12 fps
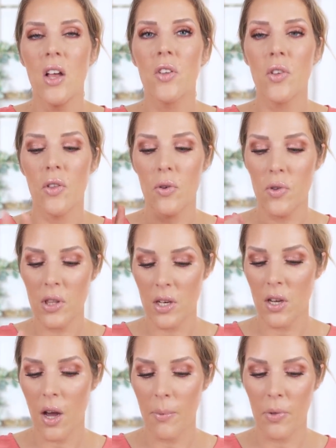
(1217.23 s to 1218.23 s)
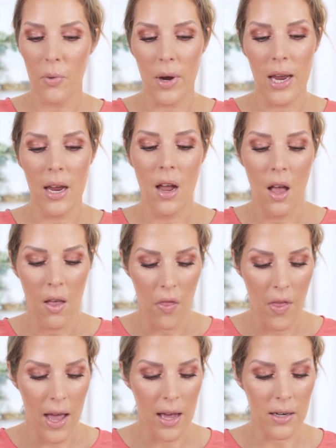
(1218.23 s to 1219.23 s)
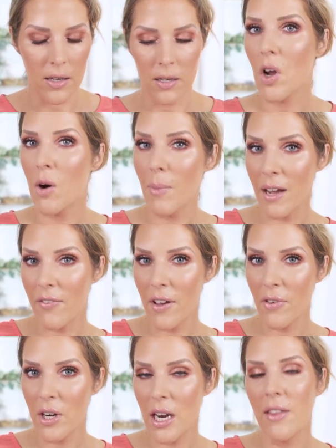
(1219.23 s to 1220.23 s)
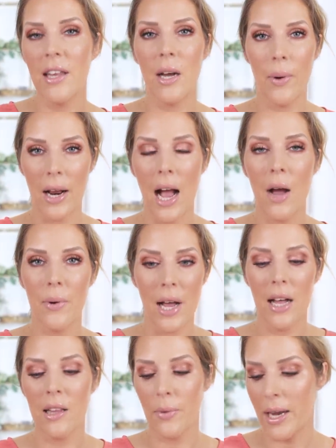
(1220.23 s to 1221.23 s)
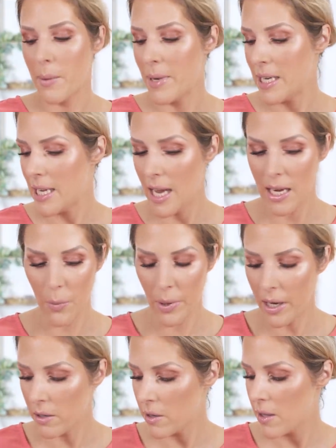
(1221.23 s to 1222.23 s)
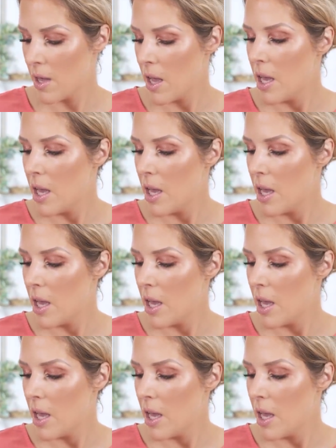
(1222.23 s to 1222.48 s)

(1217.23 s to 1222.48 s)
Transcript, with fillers: So those are the top three that are my favorite and that I would highly recommend to anyone else.